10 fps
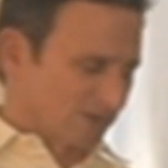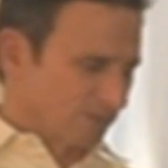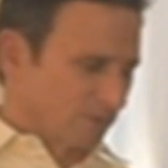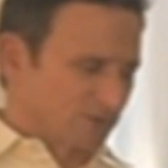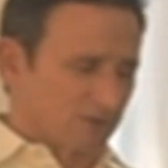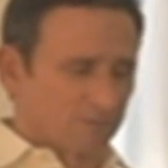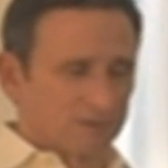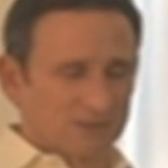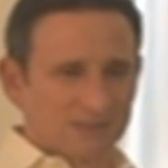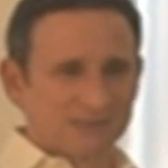You're
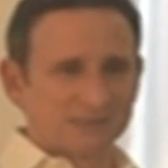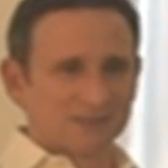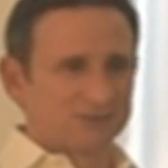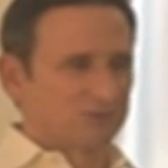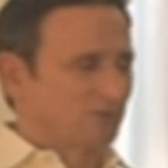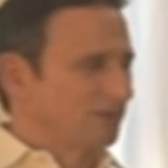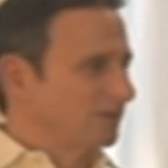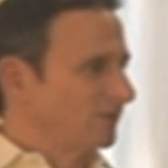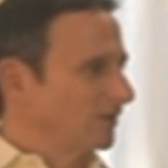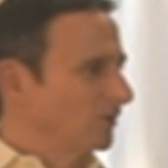invisible to the police
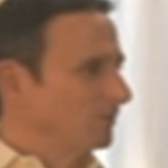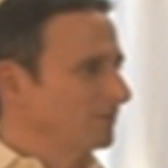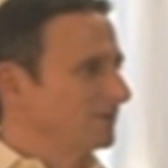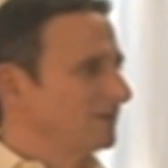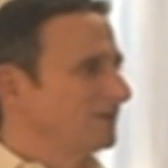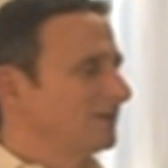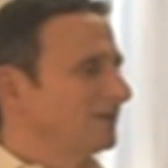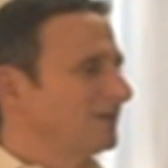unless you need their help.